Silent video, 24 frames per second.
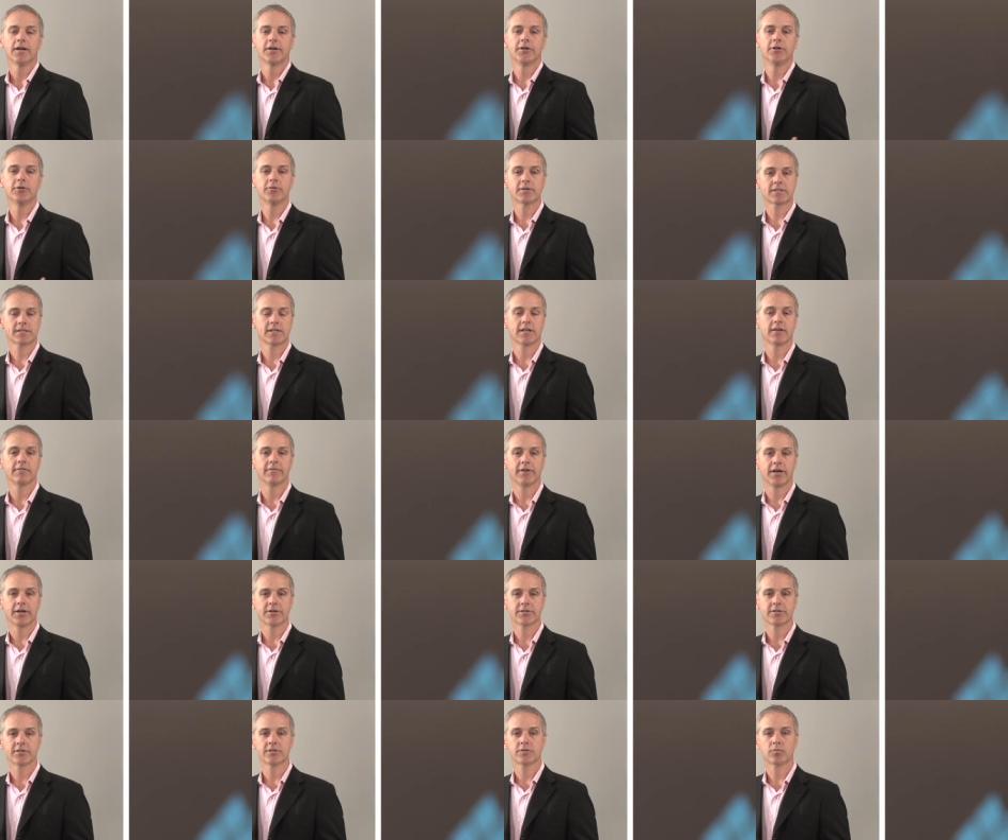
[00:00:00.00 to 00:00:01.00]
newest
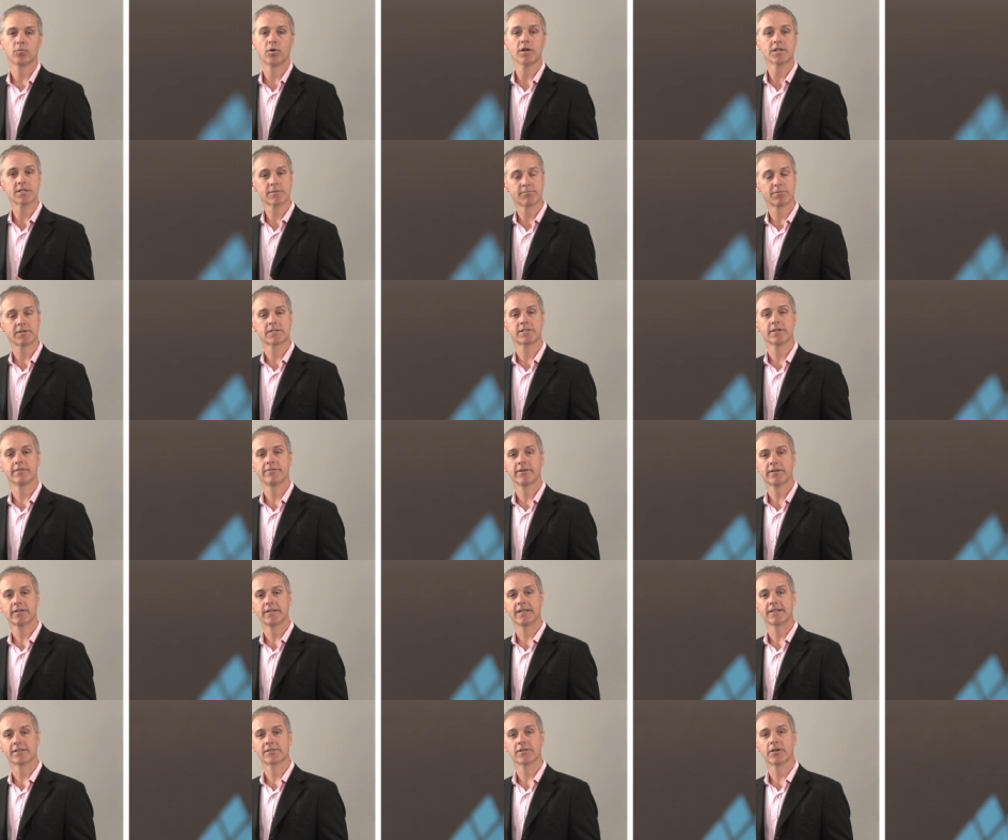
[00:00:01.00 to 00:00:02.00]
innovations. One
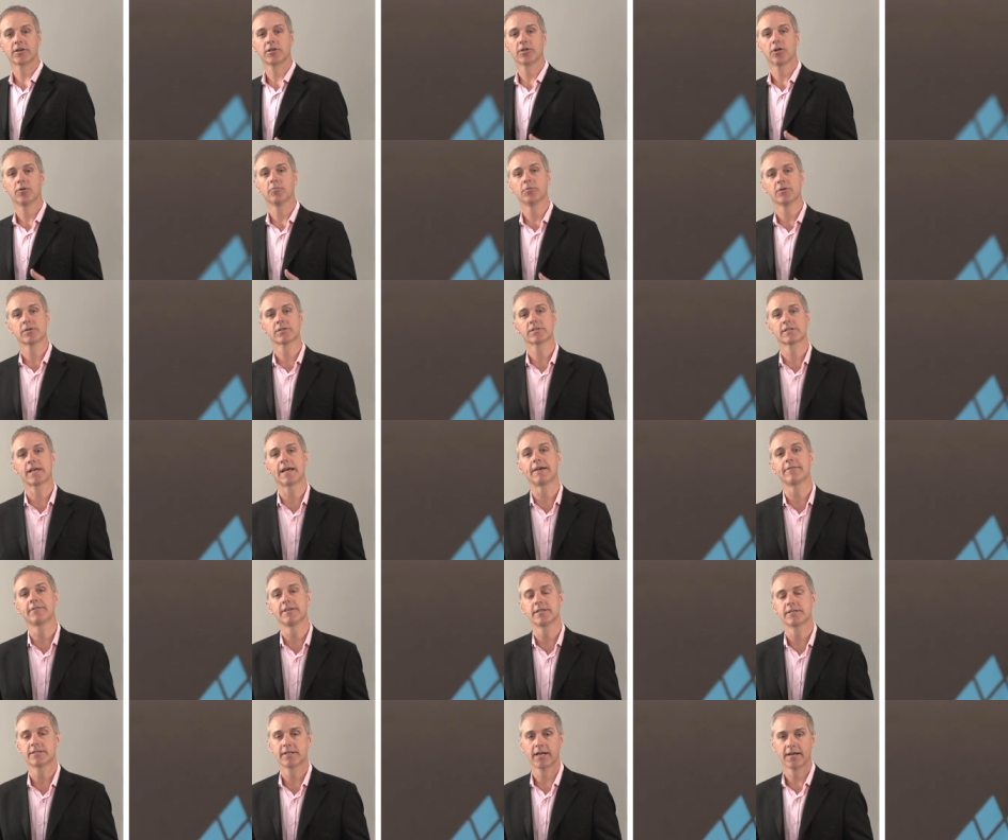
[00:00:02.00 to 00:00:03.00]
specifically is the Global
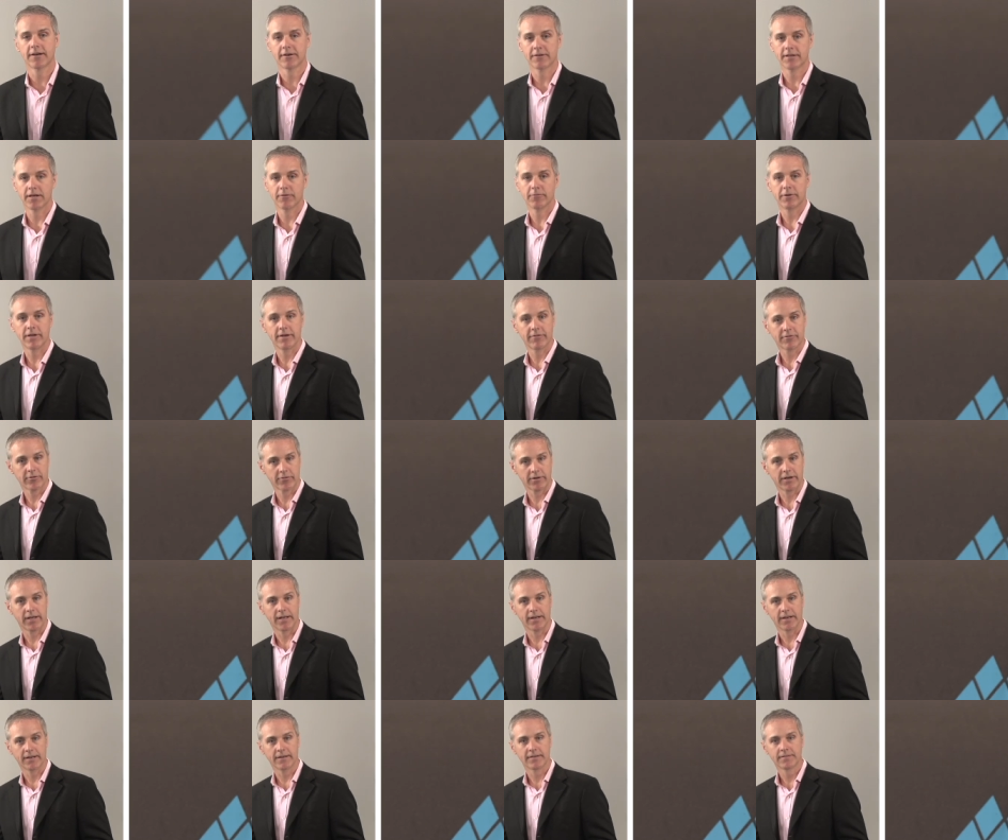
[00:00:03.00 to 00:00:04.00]
Safety Standard that we have
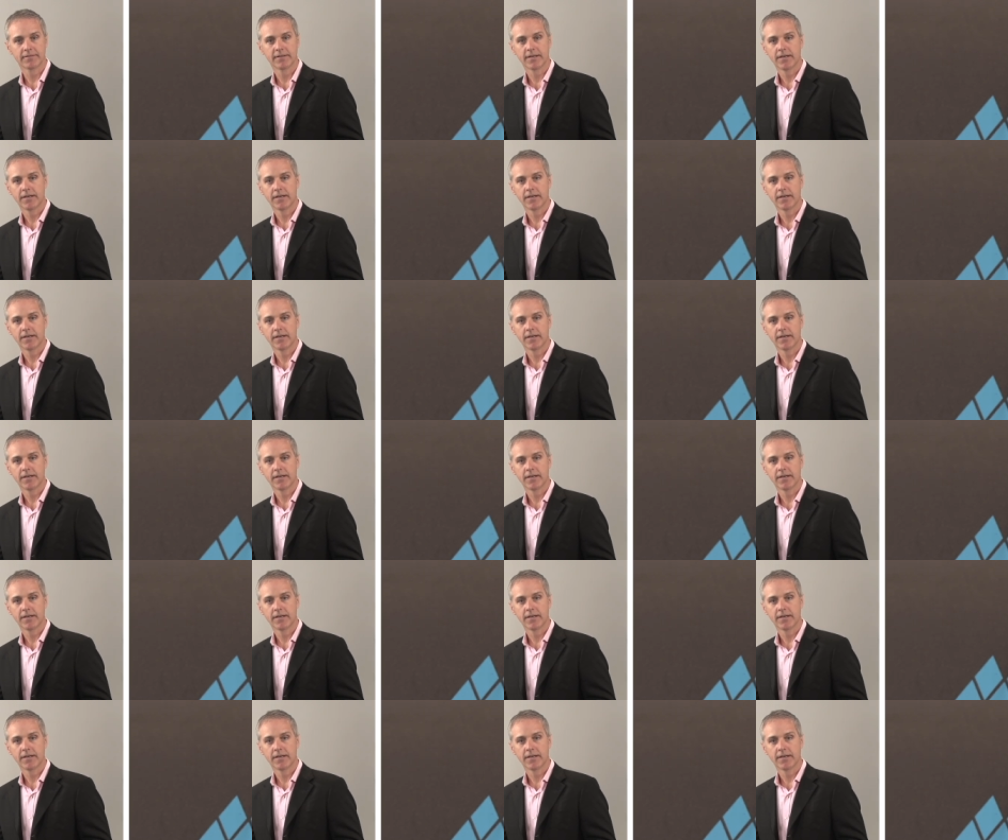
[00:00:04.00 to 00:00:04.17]
created.